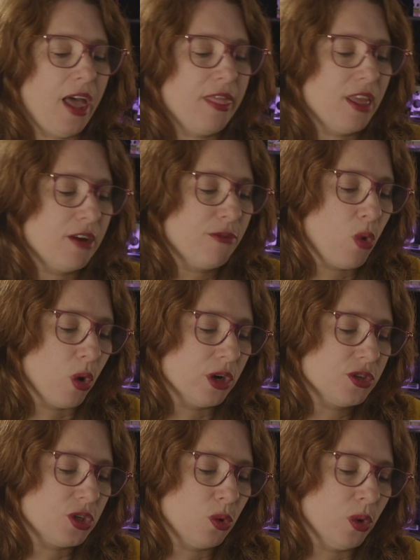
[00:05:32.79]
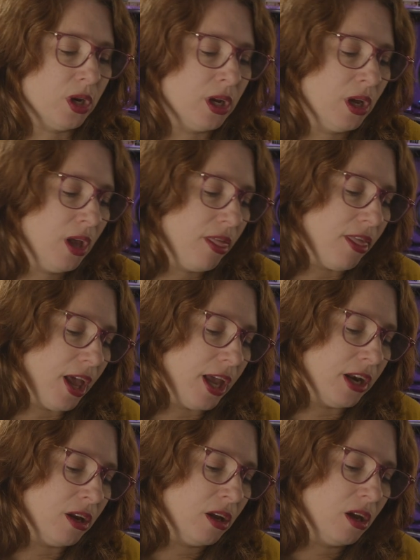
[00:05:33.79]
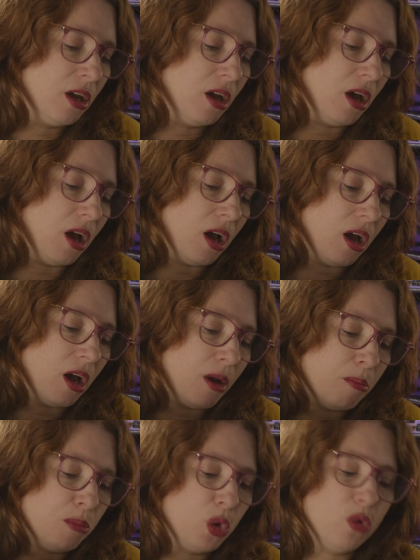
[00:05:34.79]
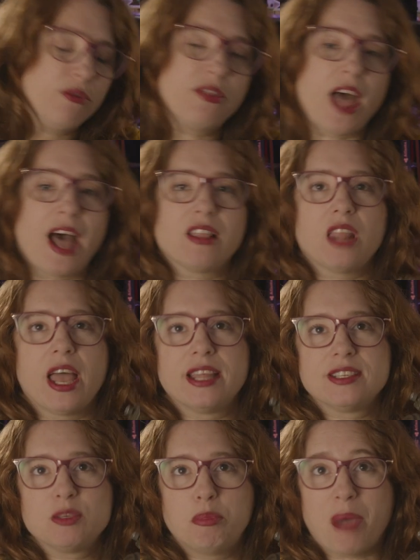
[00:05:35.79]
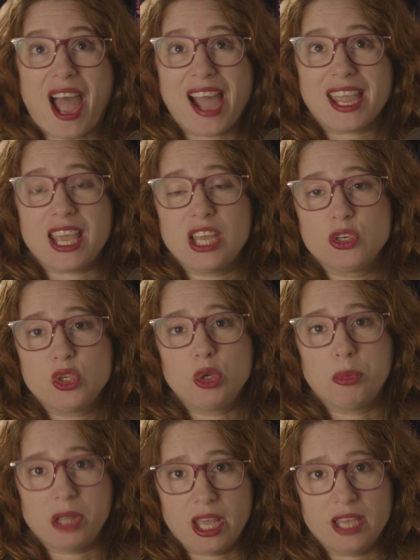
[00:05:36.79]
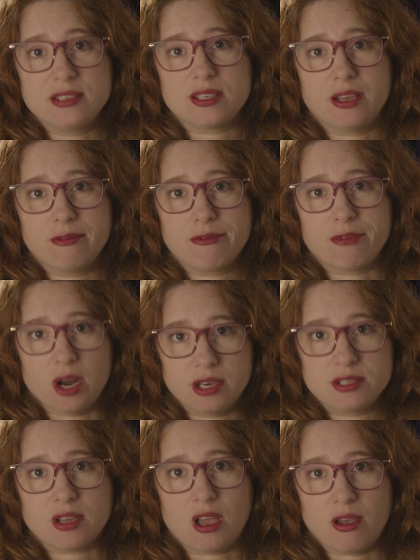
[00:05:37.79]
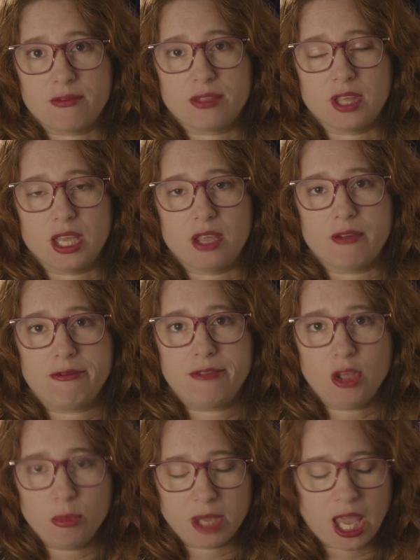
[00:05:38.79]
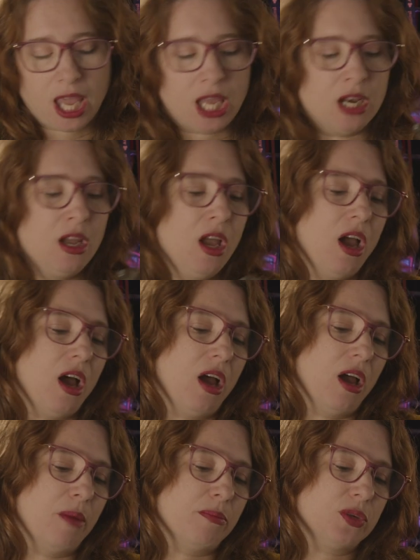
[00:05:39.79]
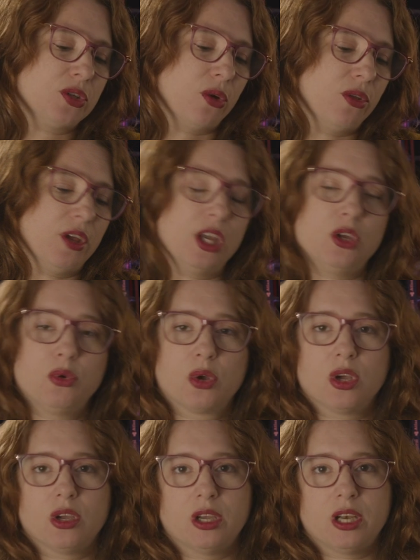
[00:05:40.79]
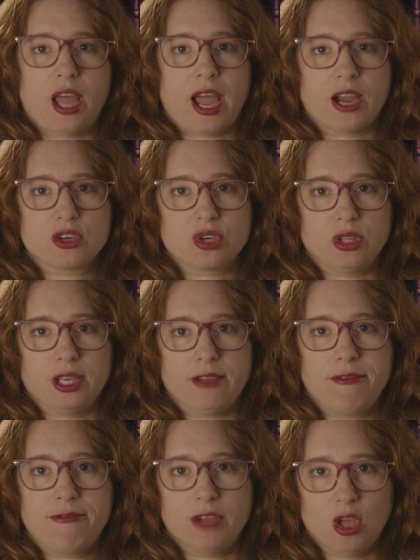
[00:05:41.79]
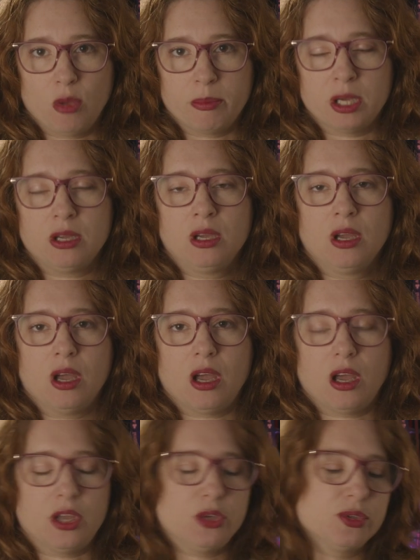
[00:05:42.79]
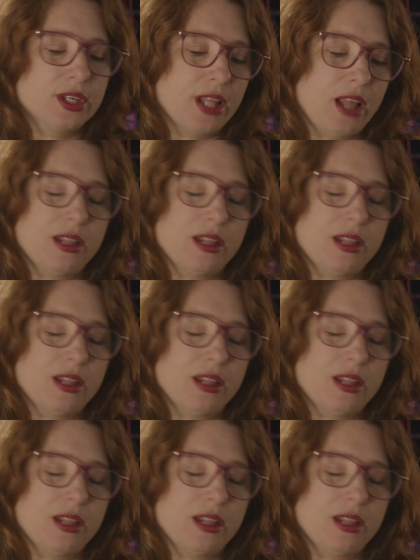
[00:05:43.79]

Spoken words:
And then of course you would then move that lens back into place in front of the film gate so that you could actually film using that